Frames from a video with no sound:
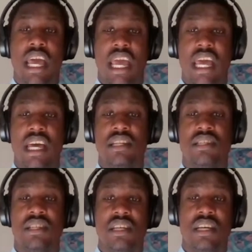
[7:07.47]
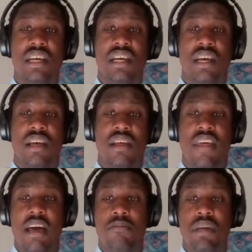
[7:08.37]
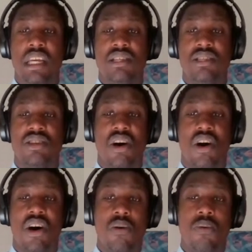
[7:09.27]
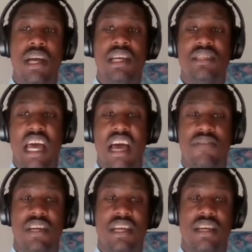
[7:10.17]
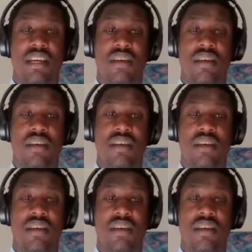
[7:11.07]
And that means always having